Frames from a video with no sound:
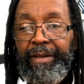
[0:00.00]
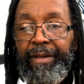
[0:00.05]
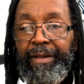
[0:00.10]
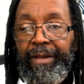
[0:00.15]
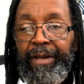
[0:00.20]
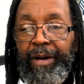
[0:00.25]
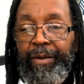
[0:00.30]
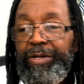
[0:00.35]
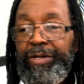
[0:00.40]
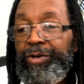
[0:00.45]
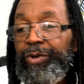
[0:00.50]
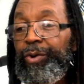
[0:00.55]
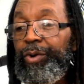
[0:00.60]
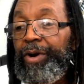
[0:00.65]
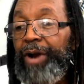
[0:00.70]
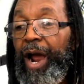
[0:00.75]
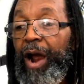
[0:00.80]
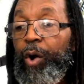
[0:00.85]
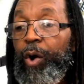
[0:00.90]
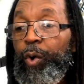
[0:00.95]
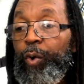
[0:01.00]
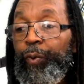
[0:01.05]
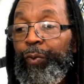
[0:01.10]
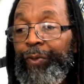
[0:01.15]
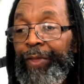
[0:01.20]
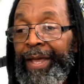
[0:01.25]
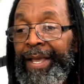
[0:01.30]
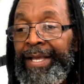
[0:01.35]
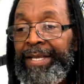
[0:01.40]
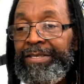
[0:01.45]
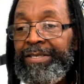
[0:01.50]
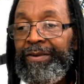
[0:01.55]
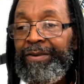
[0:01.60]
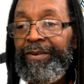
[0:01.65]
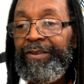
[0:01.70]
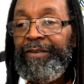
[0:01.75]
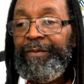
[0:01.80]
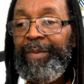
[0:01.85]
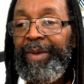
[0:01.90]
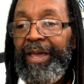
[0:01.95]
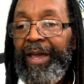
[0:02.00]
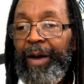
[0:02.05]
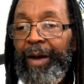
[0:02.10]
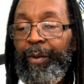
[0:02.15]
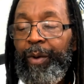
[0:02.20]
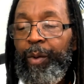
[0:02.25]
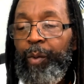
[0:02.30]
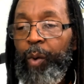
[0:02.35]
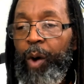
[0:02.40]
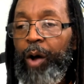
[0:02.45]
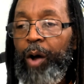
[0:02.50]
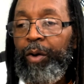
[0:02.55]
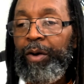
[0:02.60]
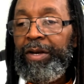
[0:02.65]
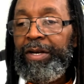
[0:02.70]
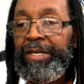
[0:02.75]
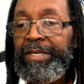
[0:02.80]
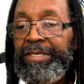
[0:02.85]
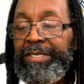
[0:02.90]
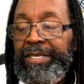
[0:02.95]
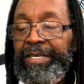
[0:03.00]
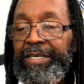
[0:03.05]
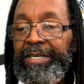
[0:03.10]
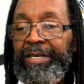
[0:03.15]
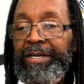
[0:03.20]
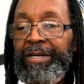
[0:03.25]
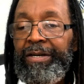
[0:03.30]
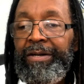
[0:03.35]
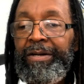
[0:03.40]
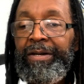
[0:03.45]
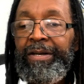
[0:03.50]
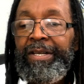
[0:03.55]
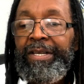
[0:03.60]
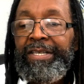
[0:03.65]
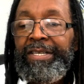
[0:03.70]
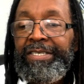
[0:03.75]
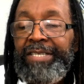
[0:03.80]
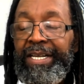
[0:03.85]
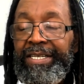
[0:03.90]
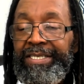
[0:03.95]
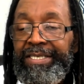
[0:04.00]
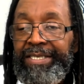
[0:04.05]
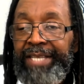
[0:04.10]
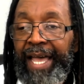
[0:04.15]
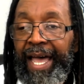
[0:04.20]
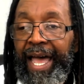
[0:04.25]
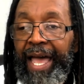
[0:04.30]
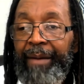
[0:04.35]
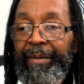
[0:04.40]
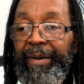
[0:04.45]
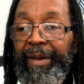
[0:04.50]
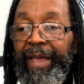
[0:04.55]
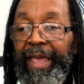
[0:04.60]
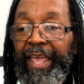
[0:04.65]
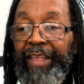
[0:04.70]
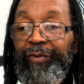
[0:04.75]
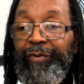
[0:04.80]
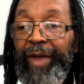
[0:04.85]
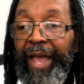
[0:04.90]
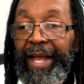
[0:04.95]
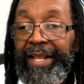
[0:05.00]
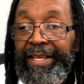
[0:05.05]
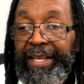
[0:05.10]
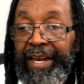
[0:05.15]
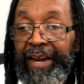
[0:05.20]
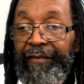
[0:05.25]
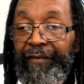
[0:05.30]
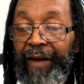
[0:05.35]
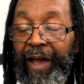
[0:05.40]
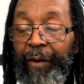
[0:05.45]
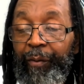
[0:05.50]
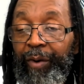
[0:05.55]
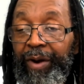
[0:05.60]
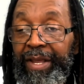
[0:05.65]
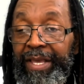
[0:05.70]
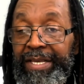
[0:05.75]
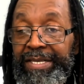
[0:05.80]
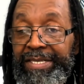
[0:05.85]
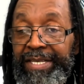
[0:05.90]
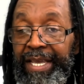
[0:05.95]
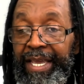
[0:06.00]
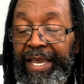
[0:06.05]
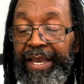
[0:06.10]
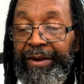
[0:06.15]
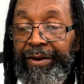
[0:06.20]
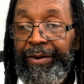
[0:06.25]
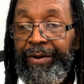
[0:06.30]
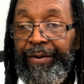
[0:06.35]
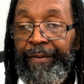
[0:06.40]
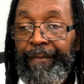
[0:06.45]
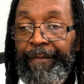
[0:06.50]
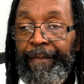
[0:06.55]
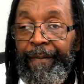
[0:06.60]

Are we doing our own thing, so to speak? Are we walking until such time as we identify what he's saying do?